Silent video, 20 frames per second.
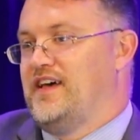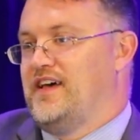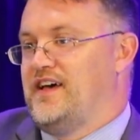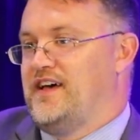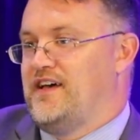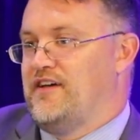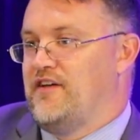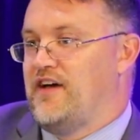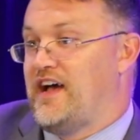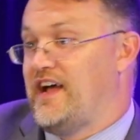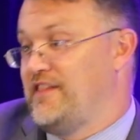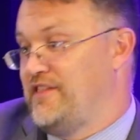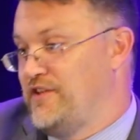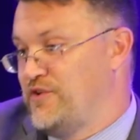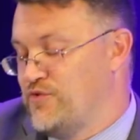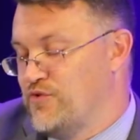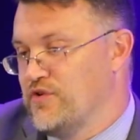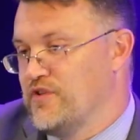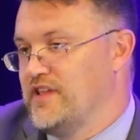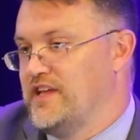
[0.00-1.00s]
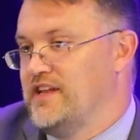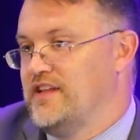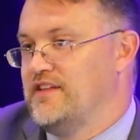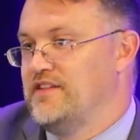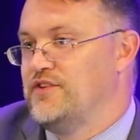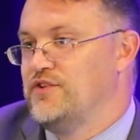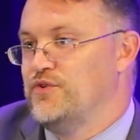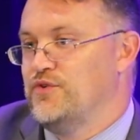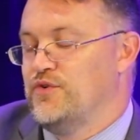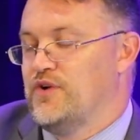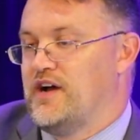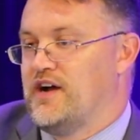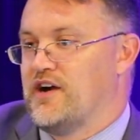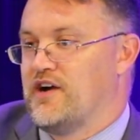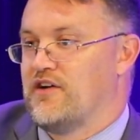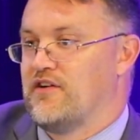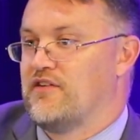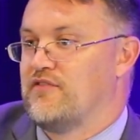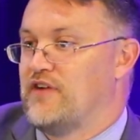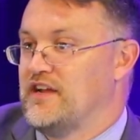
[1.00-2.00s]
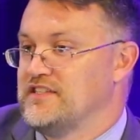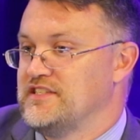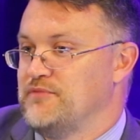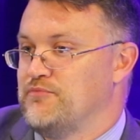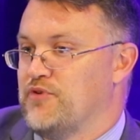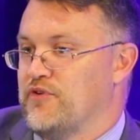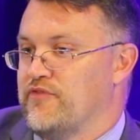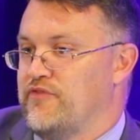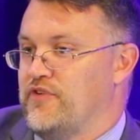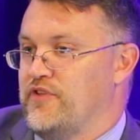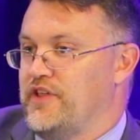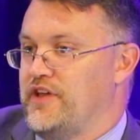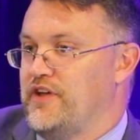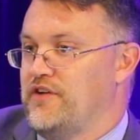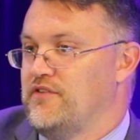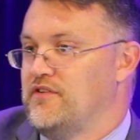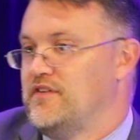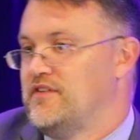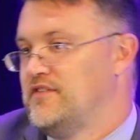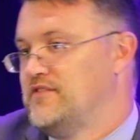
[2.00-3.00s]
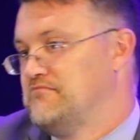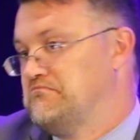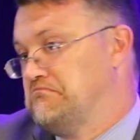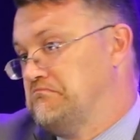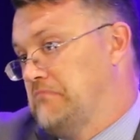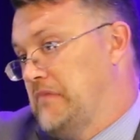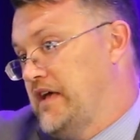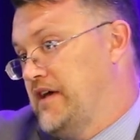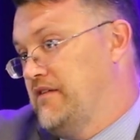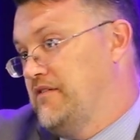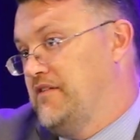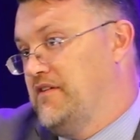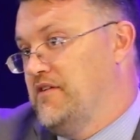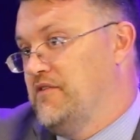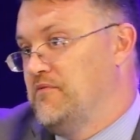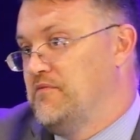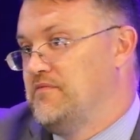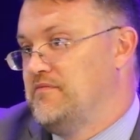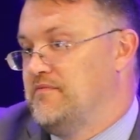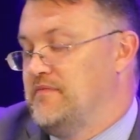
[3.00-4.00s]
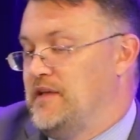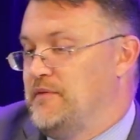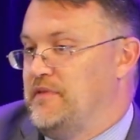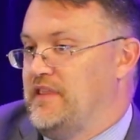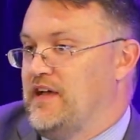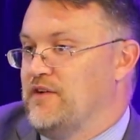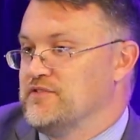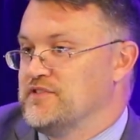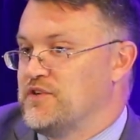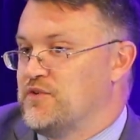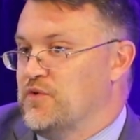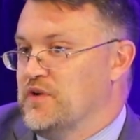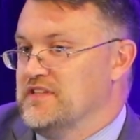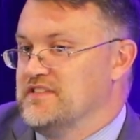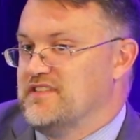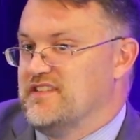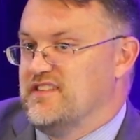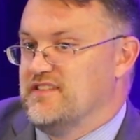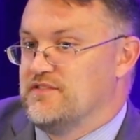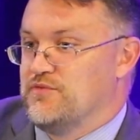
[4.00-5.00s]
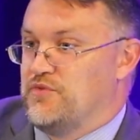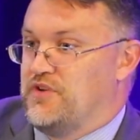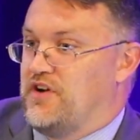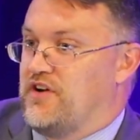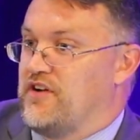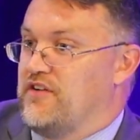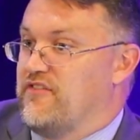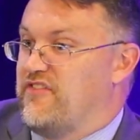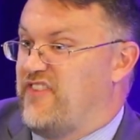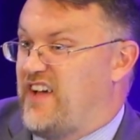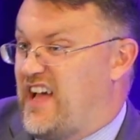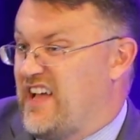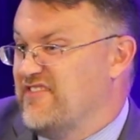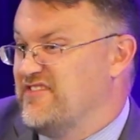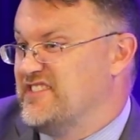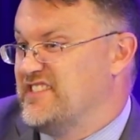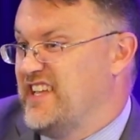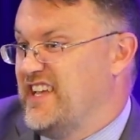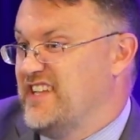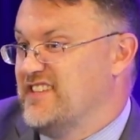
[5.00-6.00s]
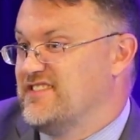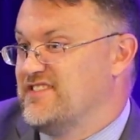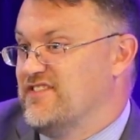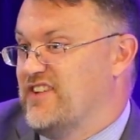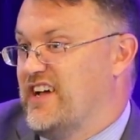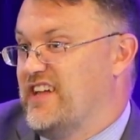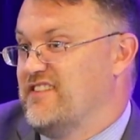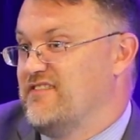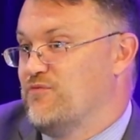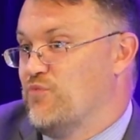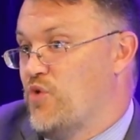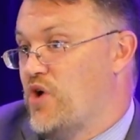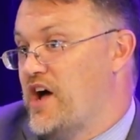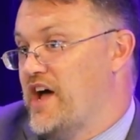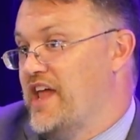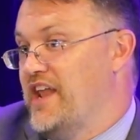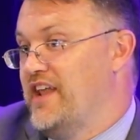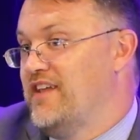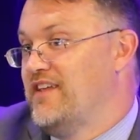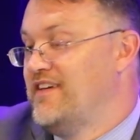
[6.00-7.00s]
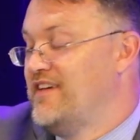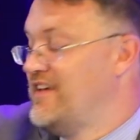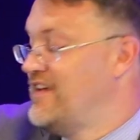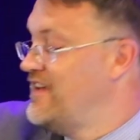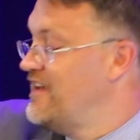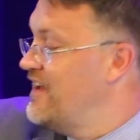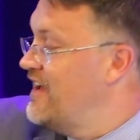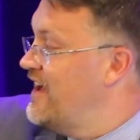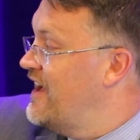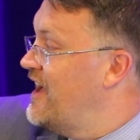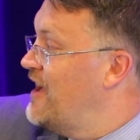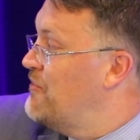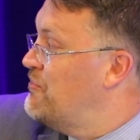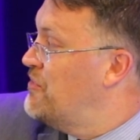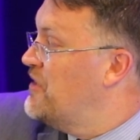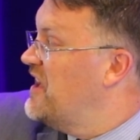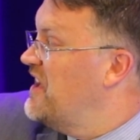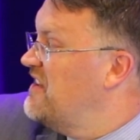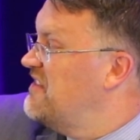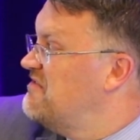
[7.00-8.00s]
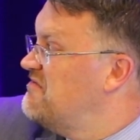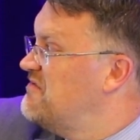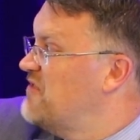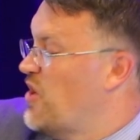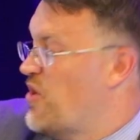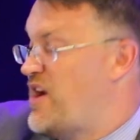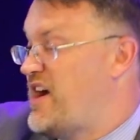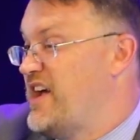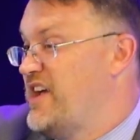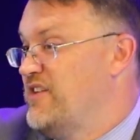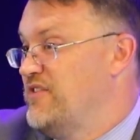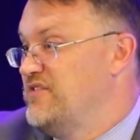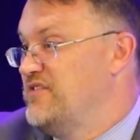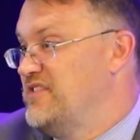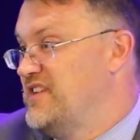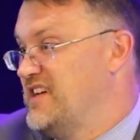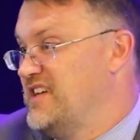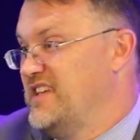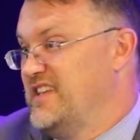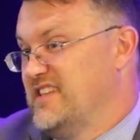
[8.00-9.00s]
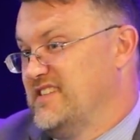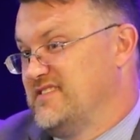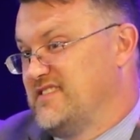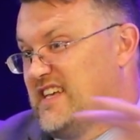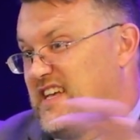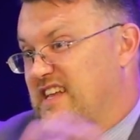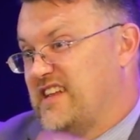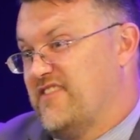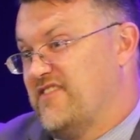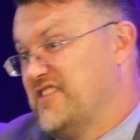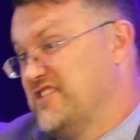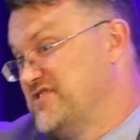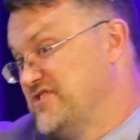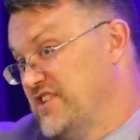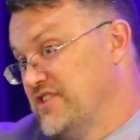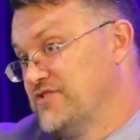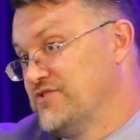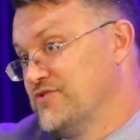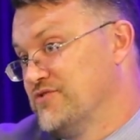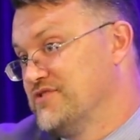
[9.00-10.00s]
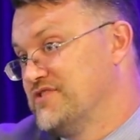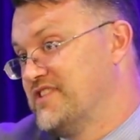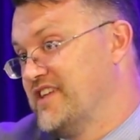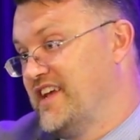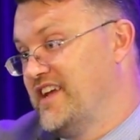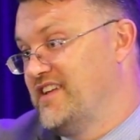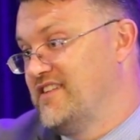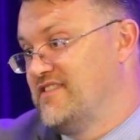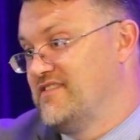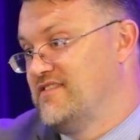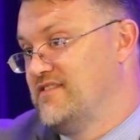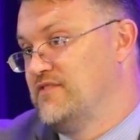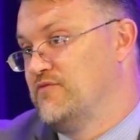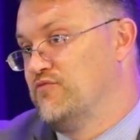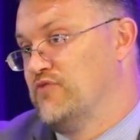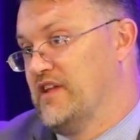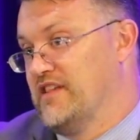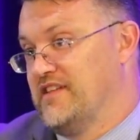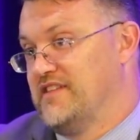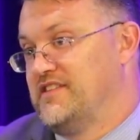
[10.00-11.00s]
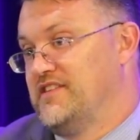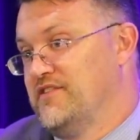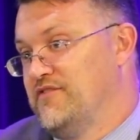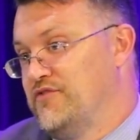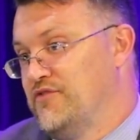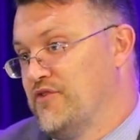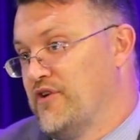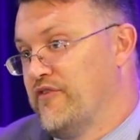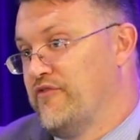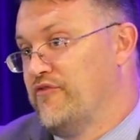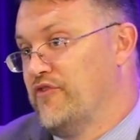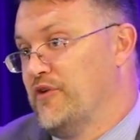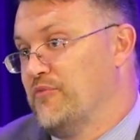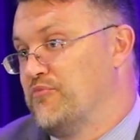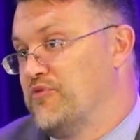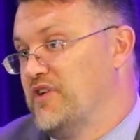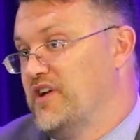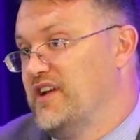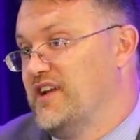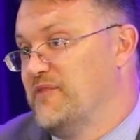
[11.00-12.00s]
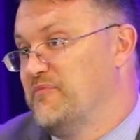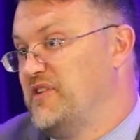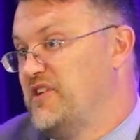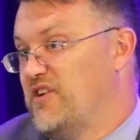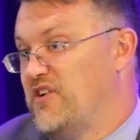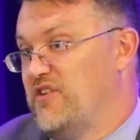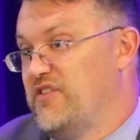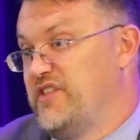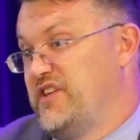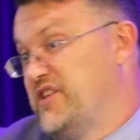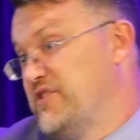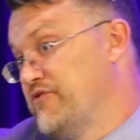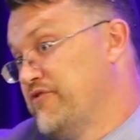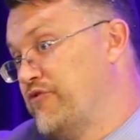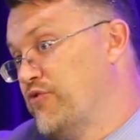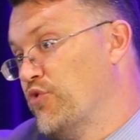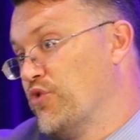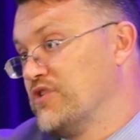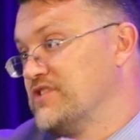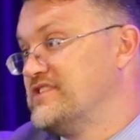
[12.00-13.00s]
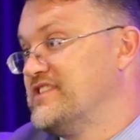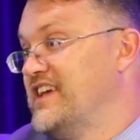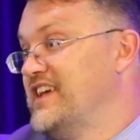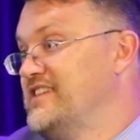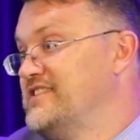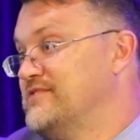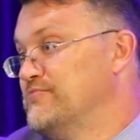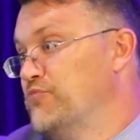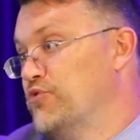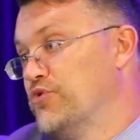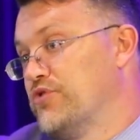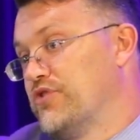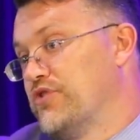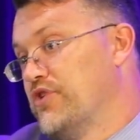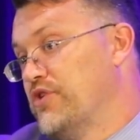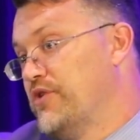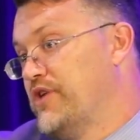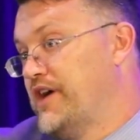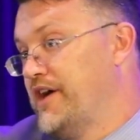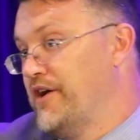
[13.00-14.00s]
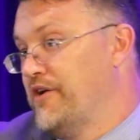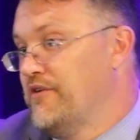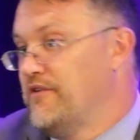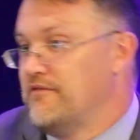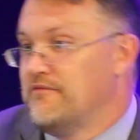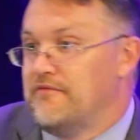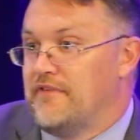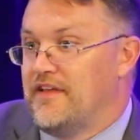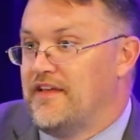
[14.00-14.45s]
highly correlated to our resi portfolio. I don't know, maybe that was a coincidence. We are in 5 states, not one, but Ohio is kind of the central state relative to our footprint. I mean, all the other 4 states border Ohio.